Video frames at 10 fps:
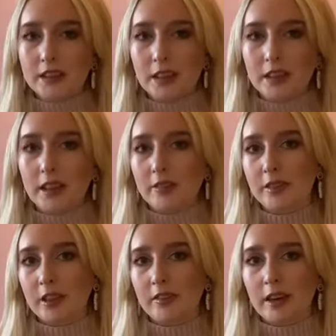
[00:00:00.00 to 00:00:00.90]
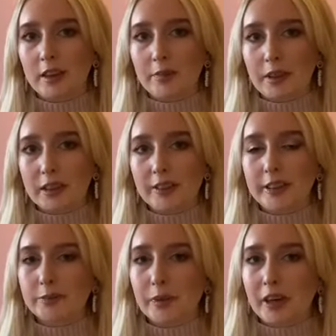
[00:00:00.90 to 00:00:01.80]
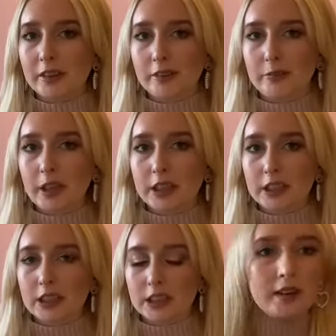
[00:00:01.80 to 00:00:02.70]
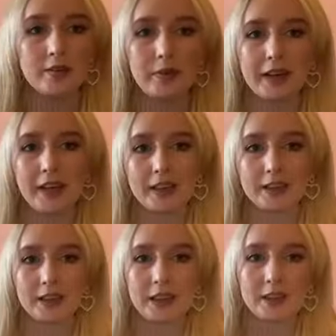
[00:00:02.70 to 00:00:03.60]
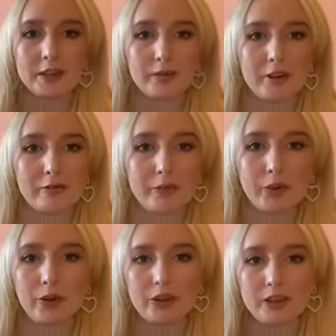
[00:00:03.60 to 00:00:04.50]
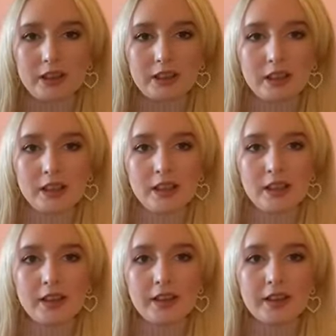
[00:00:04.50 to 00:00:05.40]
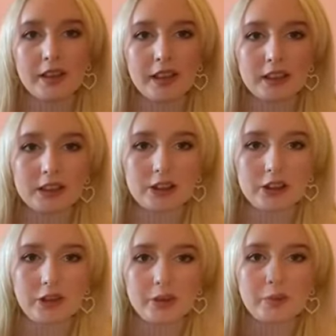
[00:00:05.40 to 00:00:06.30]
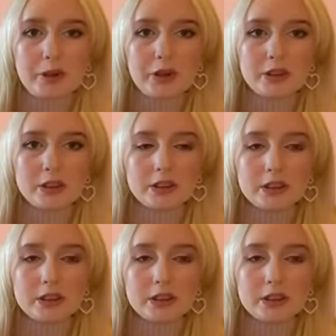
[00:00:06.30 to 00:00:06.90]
I definitely recommend this brand of brushes. My next item I've bought is these Dune boots.